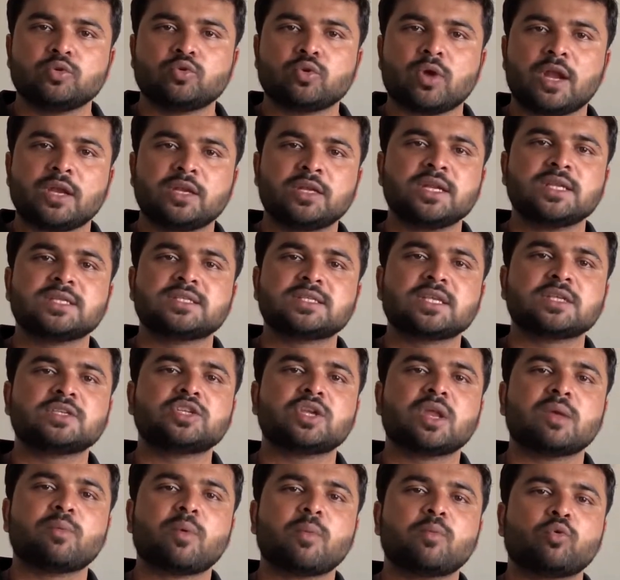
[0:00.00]
To address
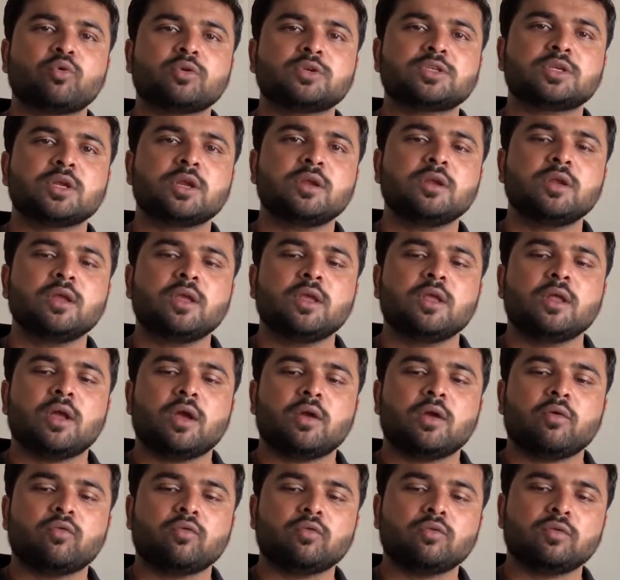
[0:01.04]
such type of question,
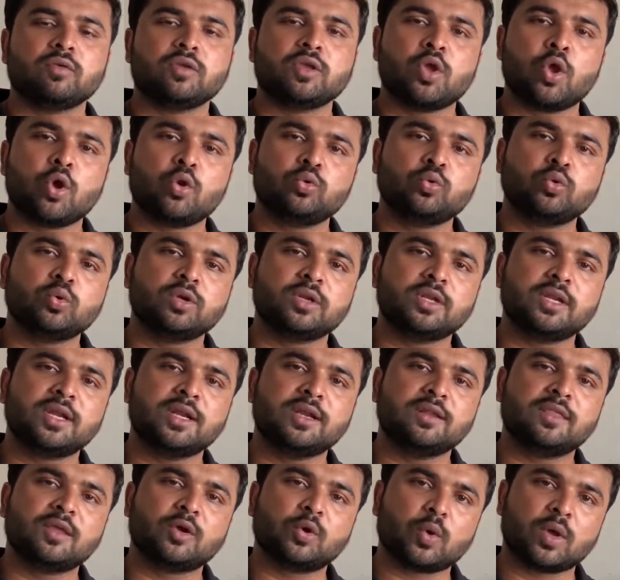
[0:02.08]
you have to
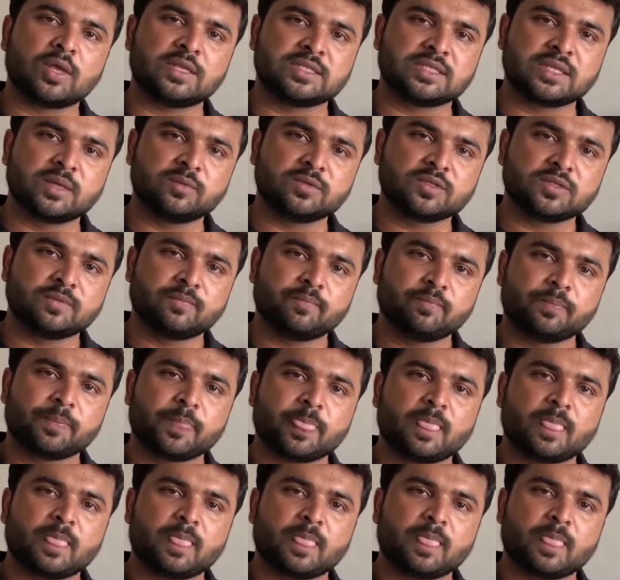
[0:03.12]
read the concepts,